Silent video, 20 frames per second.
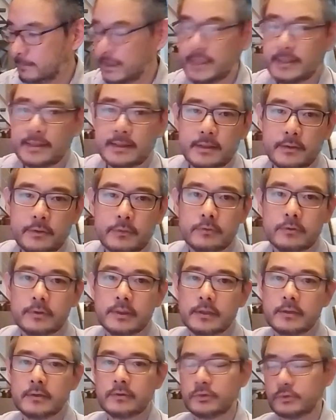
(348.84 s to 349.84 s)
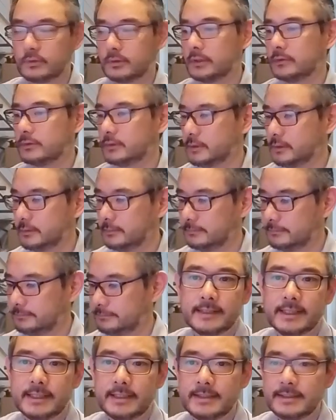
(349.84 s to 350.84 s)
pass it through the constructor.
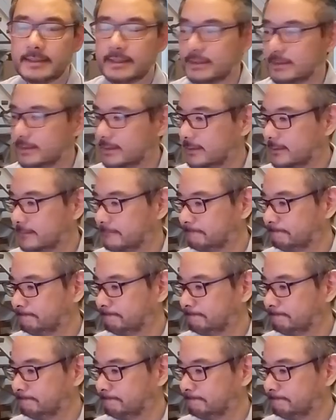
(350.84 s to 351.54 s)
Let's test it.